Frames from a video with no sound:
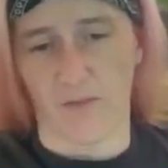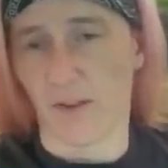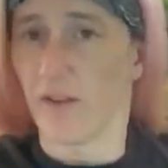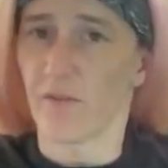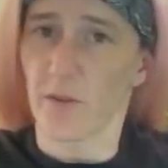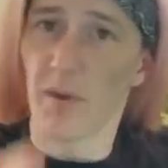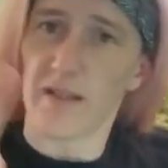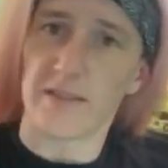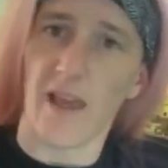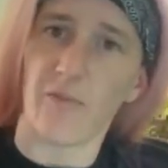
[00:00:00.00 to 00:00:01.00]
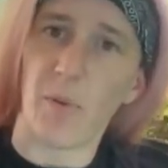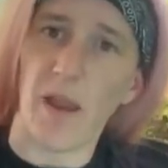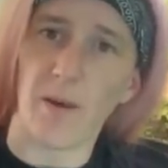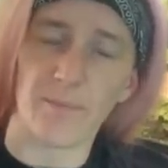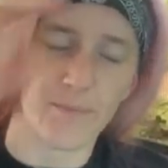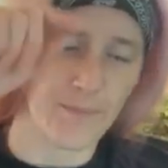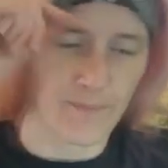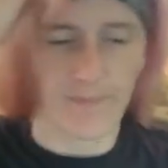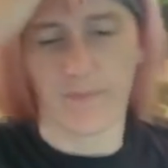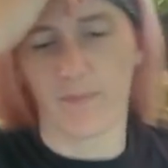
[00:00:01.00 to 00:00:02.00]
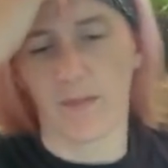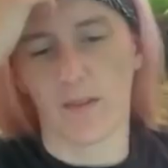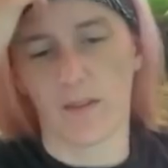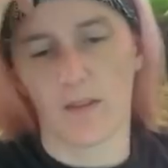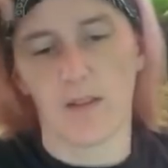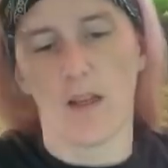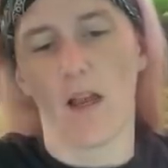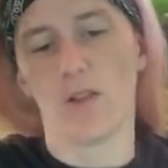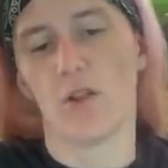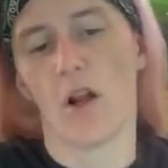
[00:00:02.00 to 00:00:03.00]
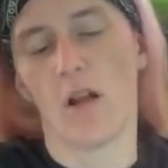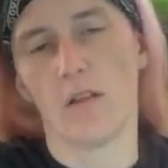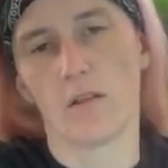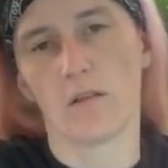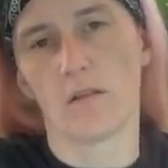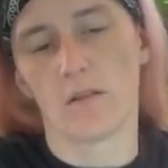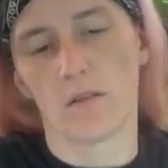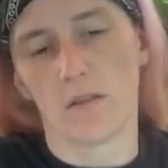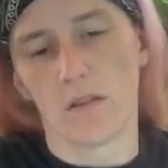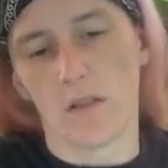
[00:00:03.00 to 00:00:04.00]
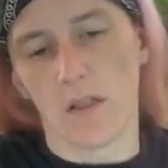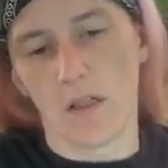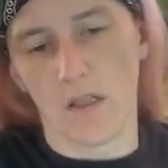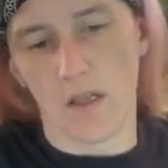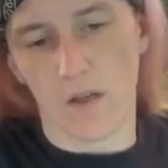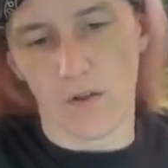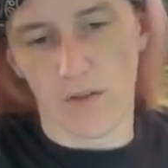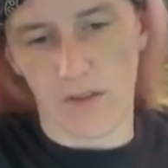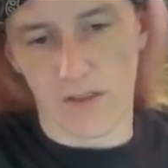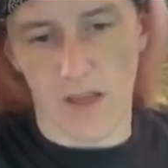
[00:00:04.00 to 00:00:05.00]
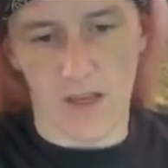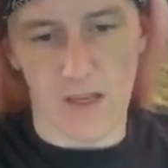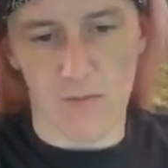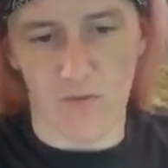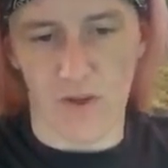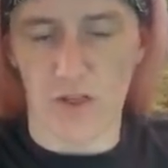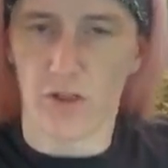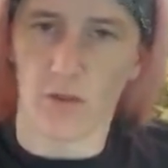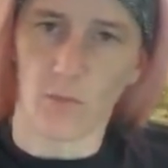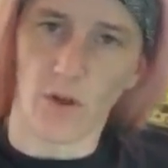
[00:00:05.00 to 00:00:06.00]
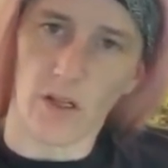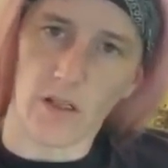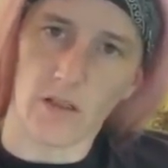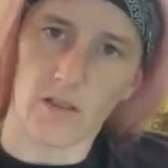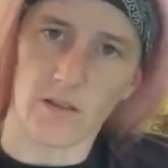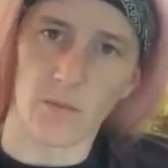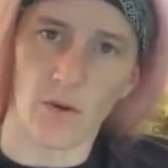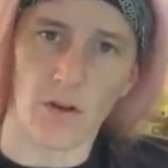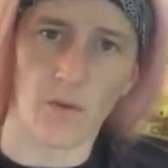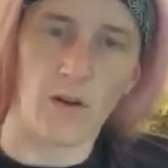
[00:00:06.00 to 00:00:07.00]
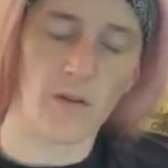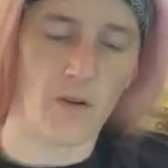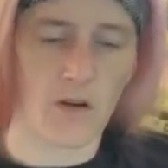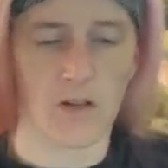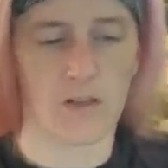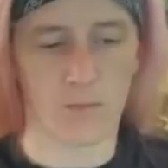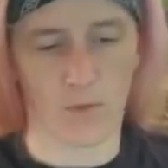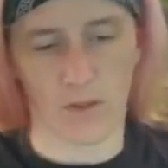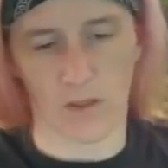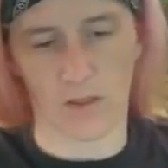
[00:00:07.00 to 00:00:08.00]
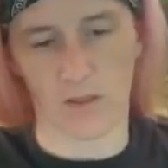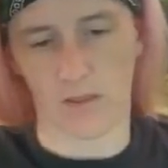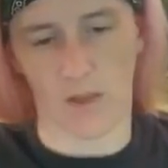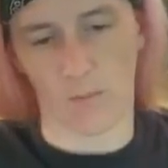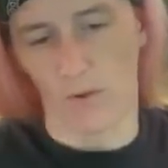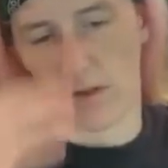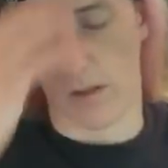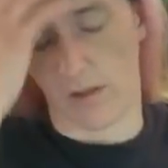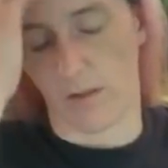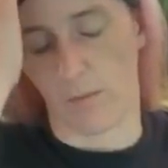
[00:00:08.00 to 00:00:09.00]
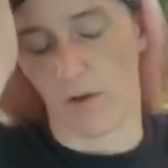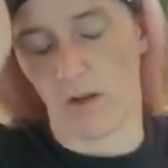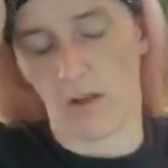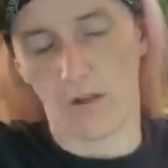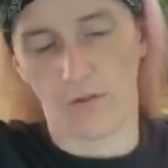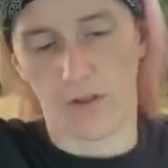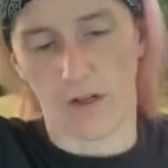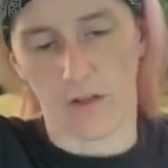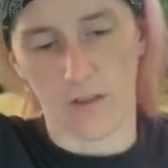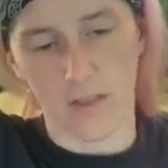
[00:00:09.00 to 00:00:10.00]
Are you living your best life, Pam? Hi, Sean. Hello, this guy keeps fish. Good morning. Is it morning where you are? It's morning. It's not morning here anymore. Hello, Daryl.